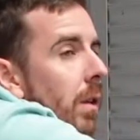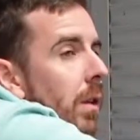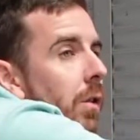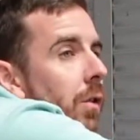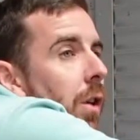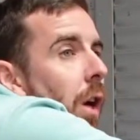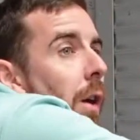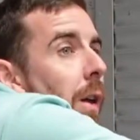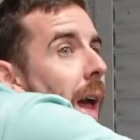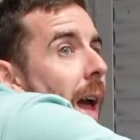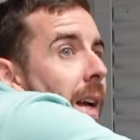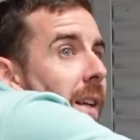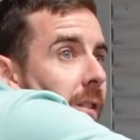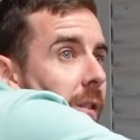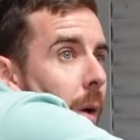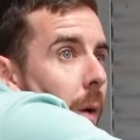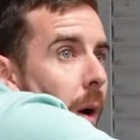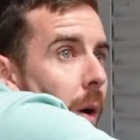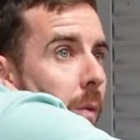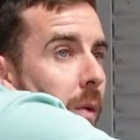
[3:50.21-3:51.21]
So yeah,
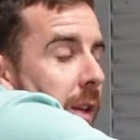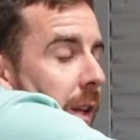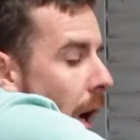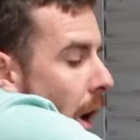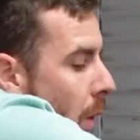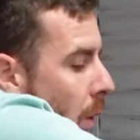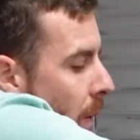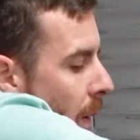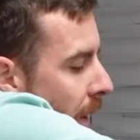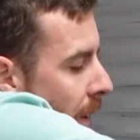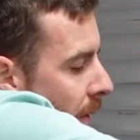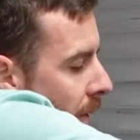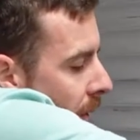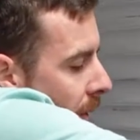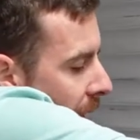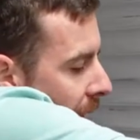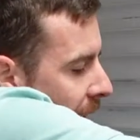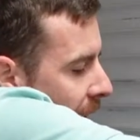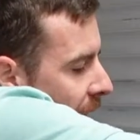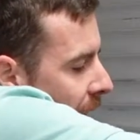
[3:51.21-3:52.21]
so I would go with
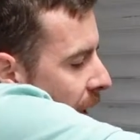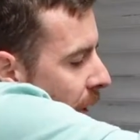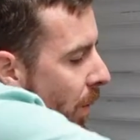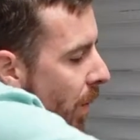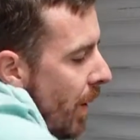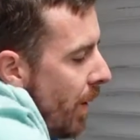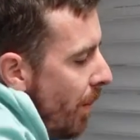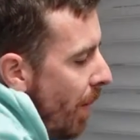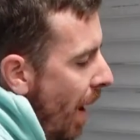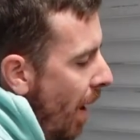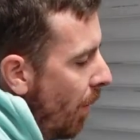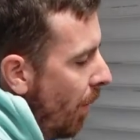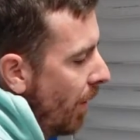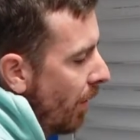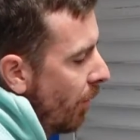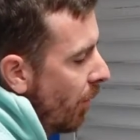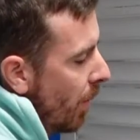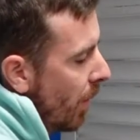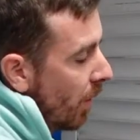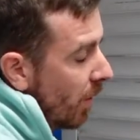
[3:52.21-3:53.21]
the genuine bat wing
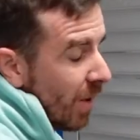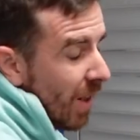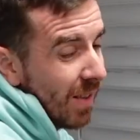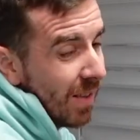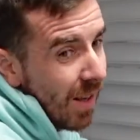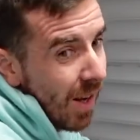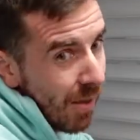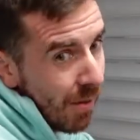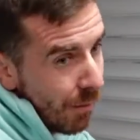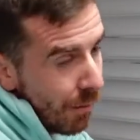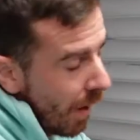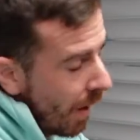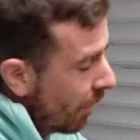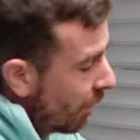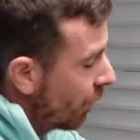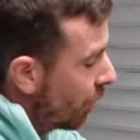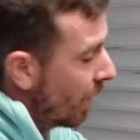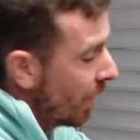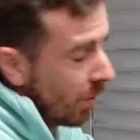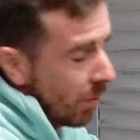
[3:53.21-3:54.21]
from it. So that's another
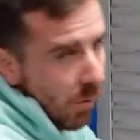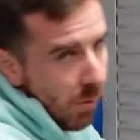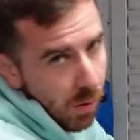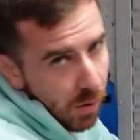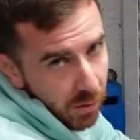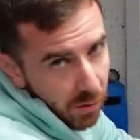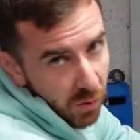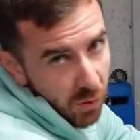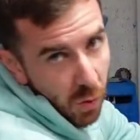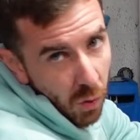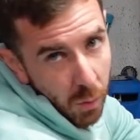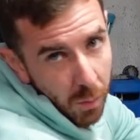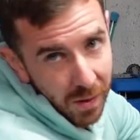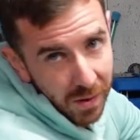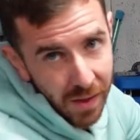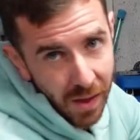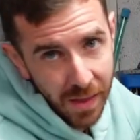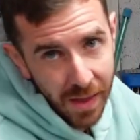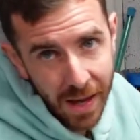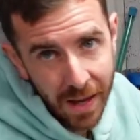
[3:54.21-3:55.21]
500 quid. So we're
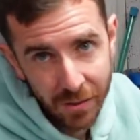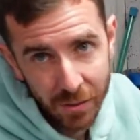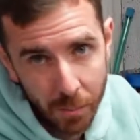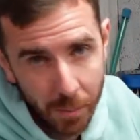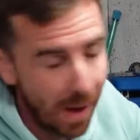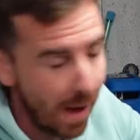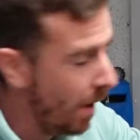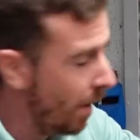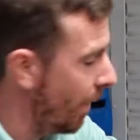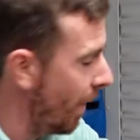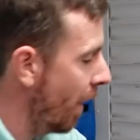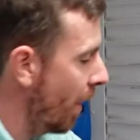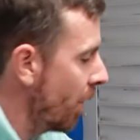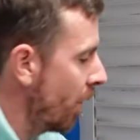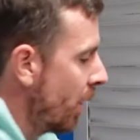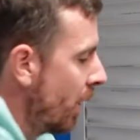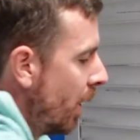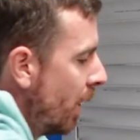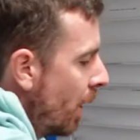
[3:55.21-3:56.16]
almost £1,000 now.